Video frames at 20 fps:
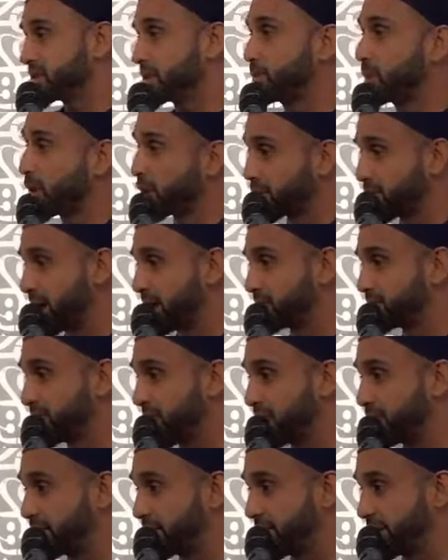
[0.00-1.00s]
programs
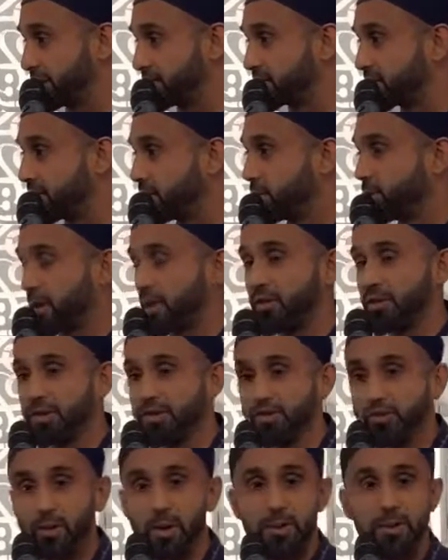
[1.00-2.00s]
nowadays, whether it's
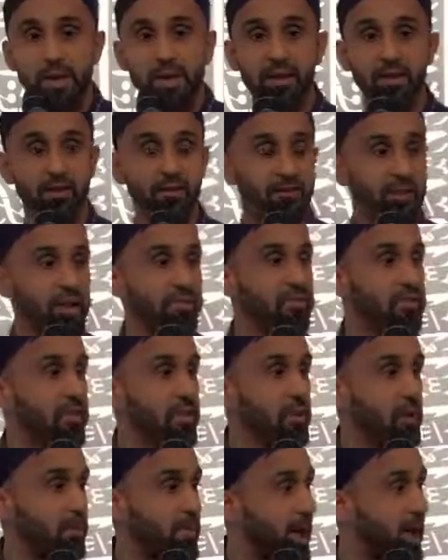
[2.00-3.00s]
swimming or
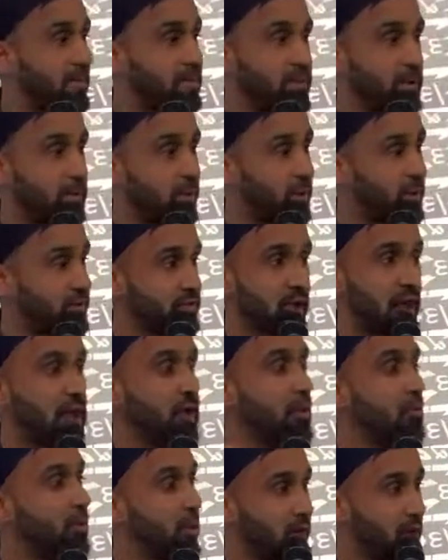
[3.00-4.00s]
fencing or basketball or
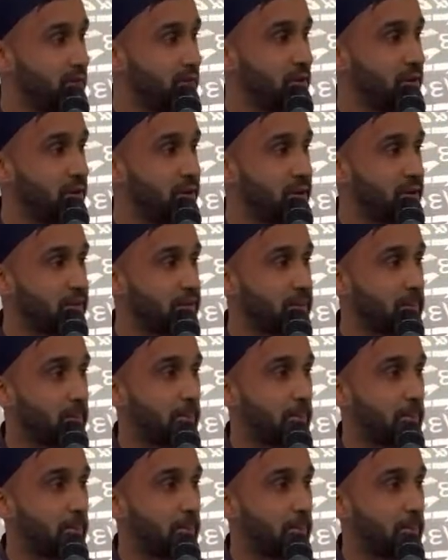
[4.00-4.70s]
soccer, whatever it is.